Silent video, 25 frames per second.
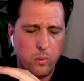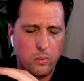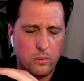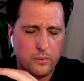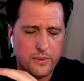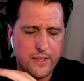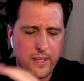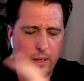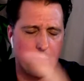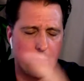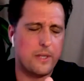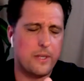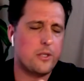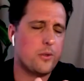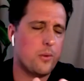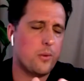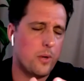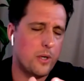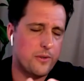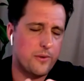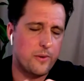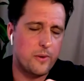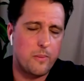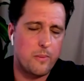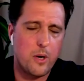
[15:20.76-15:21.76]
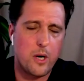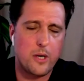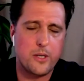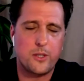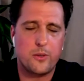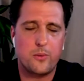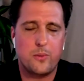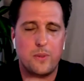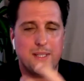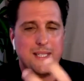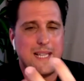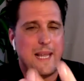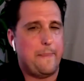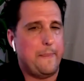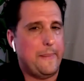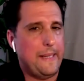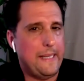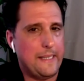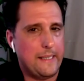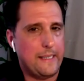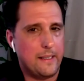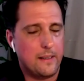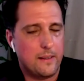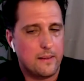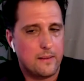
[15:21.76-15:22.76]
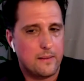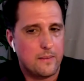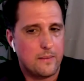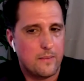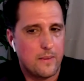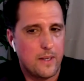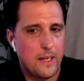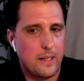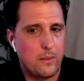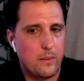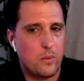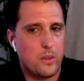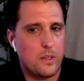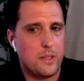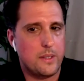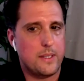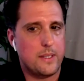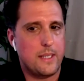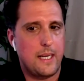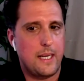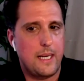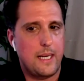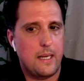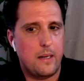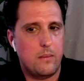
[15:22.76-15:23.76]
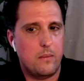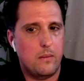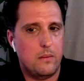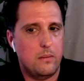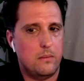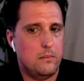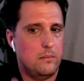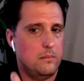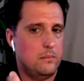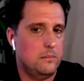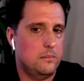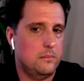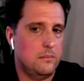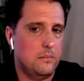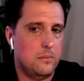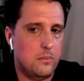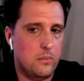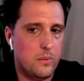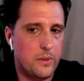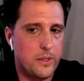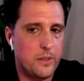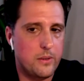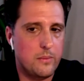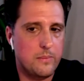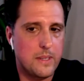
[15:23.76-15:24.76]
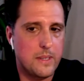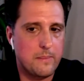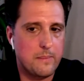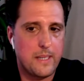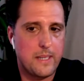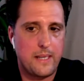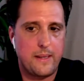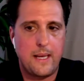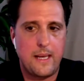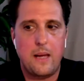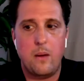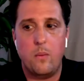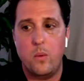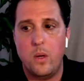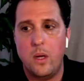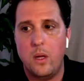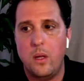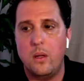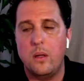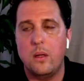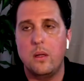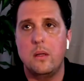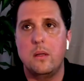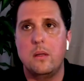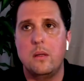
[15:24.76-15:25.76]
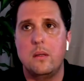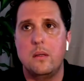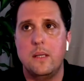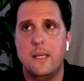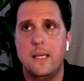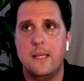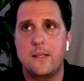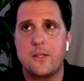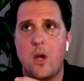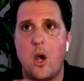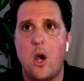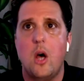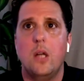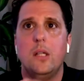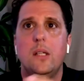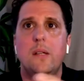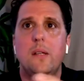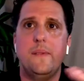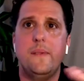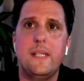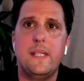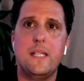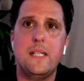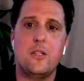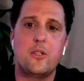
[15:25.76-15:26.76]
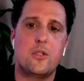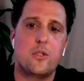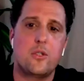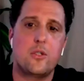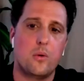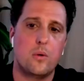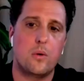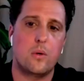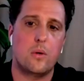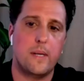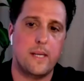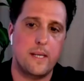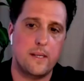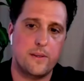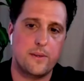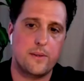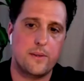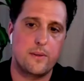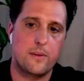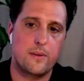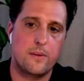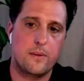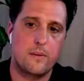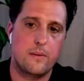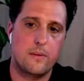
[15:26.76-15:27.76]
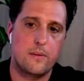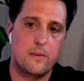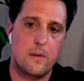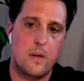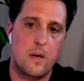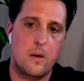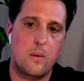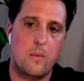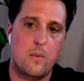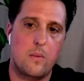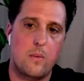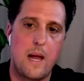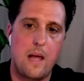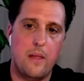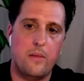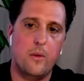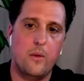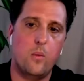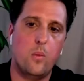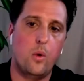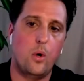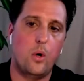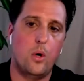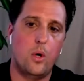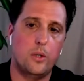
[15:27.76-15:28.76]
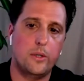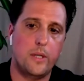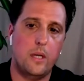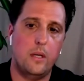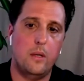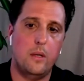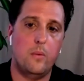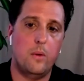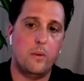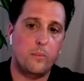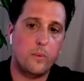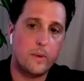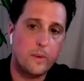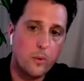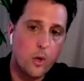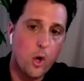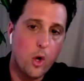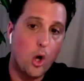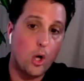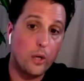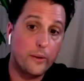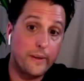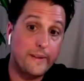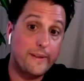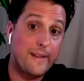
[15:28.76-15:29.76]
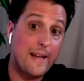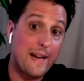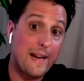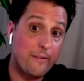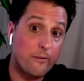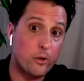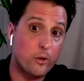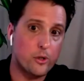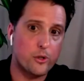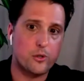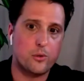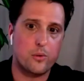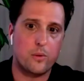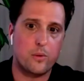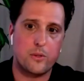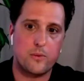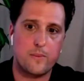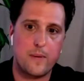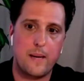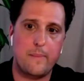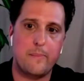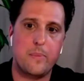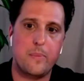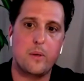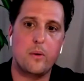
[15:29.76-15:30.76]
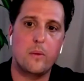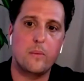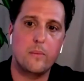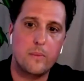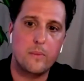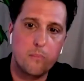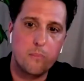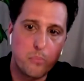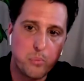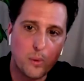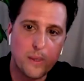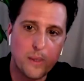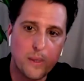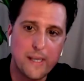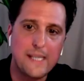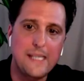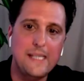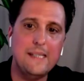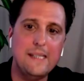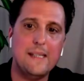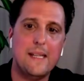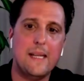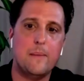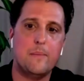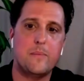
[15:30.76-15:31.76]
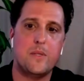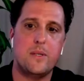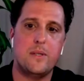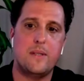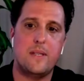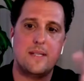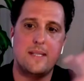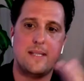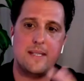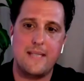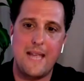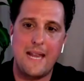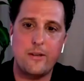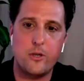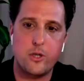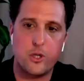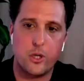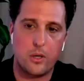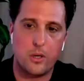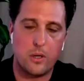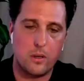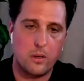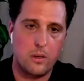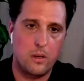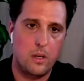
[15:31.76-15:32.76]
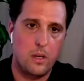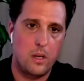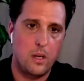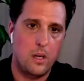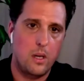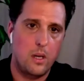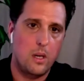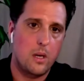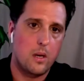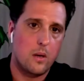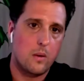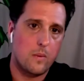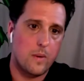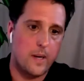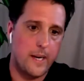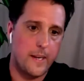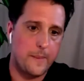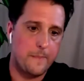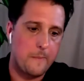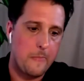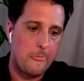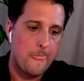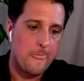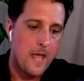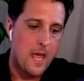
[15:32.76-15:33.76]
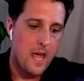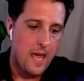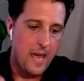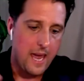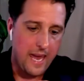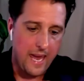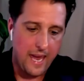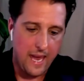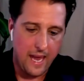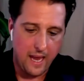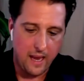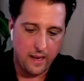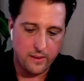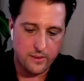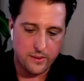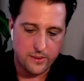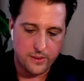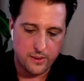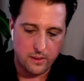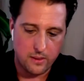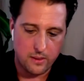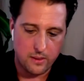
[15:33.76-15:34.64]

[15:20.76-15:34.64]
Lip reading: centering stories from the margins, what does that mean, right? What is that? What do you mean by that? Well, it's all of these stories around the world, all of what we call the diverse stories, right? But bringing them to the center, right? And